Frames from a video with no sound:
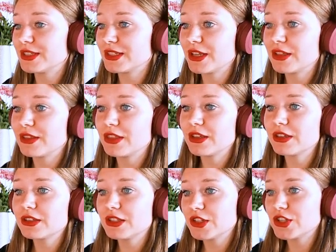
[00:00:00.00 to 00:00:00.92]
send the
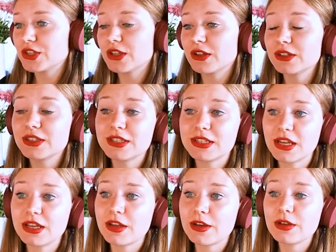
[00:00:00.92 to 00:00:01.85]
additional
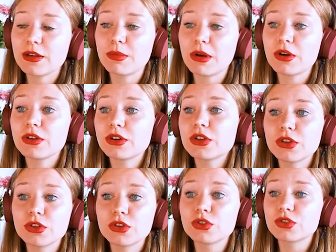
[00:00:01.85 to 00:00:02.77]
data about your
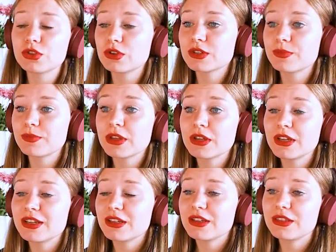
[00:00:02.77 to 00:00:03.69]
users.
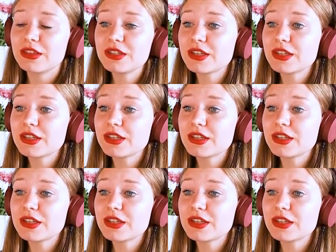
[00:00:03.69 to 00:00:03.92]
In this